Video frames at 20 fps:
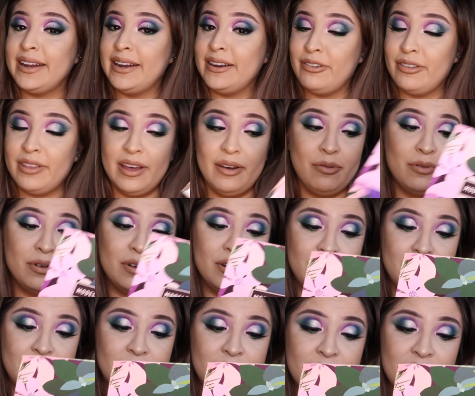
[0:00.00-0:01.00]
didn't know that
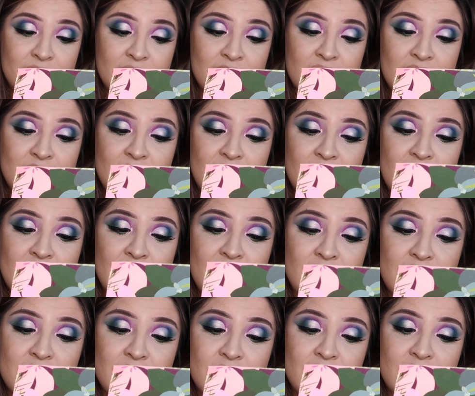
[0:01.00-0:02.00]
one.
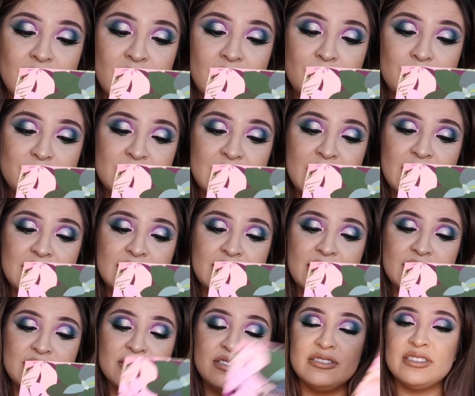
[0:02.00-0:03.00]
Um,
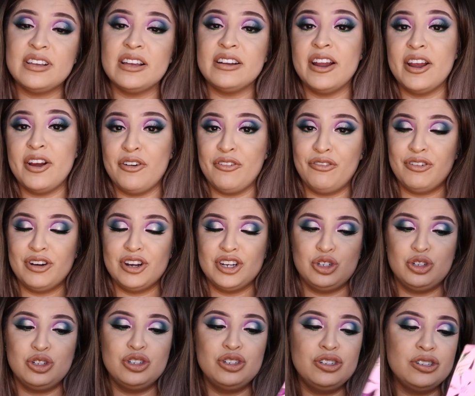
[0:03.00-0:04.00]
sanitizers and air
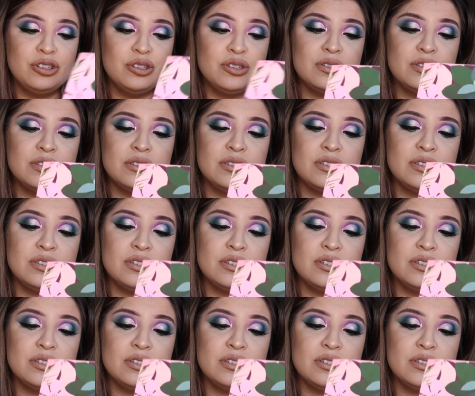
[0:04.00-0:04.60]
fresheners.